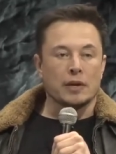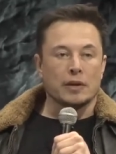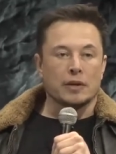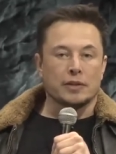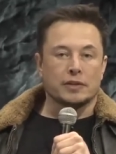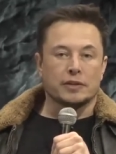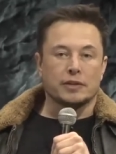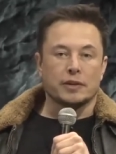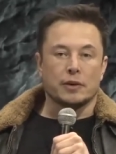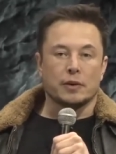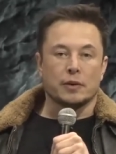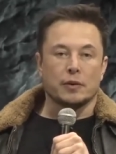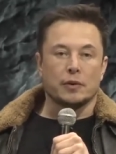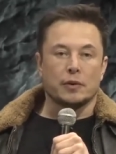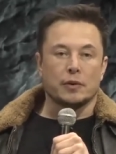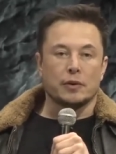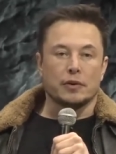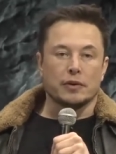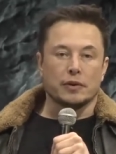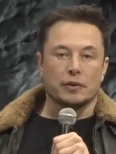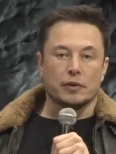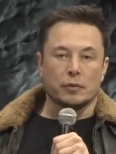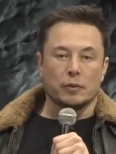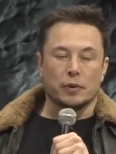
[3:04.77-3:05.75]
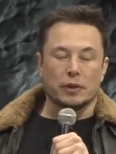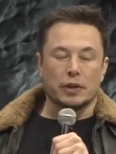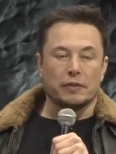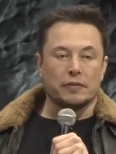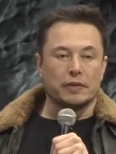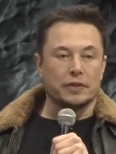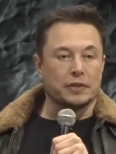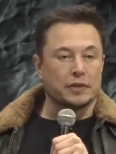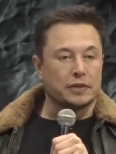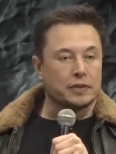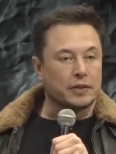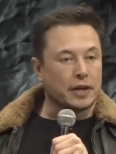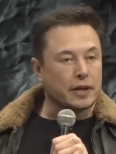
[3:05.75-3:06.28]
So what that
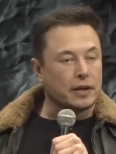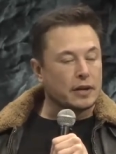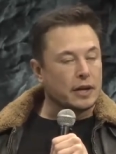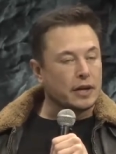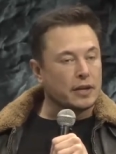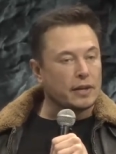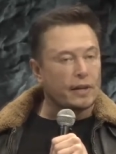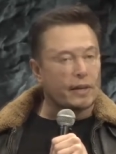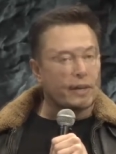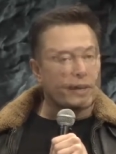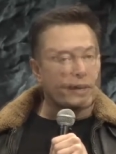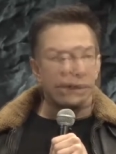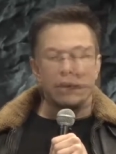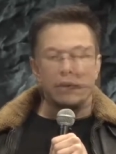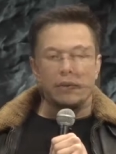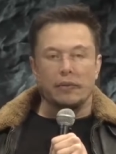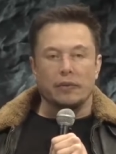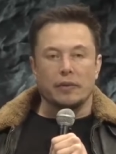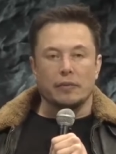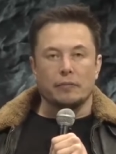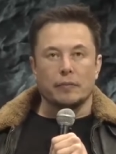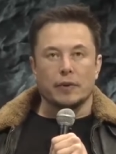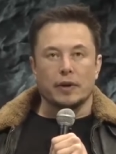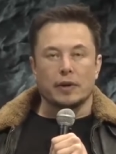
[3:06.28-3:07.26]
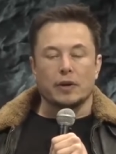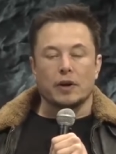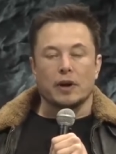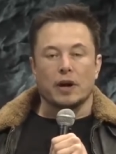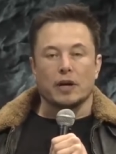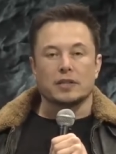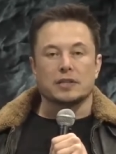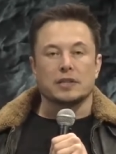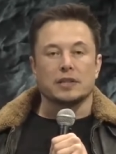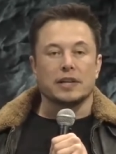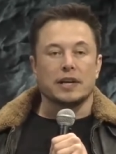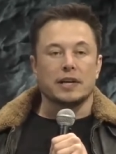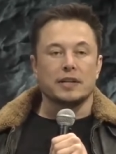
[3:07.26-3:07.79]
means is like a, a, it
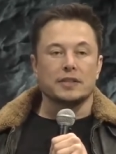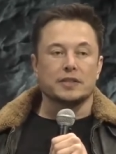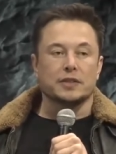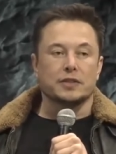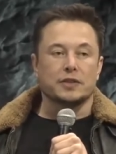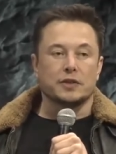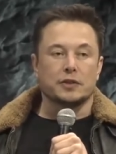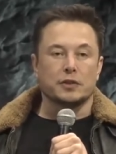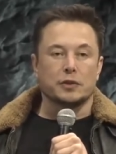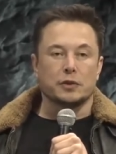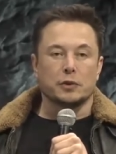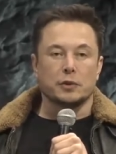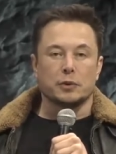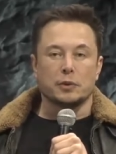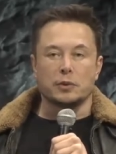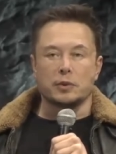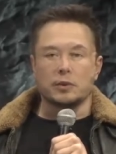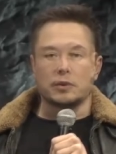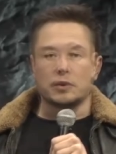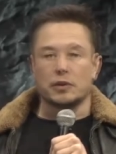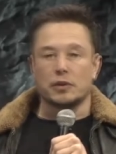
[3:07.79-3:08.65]
costs less to,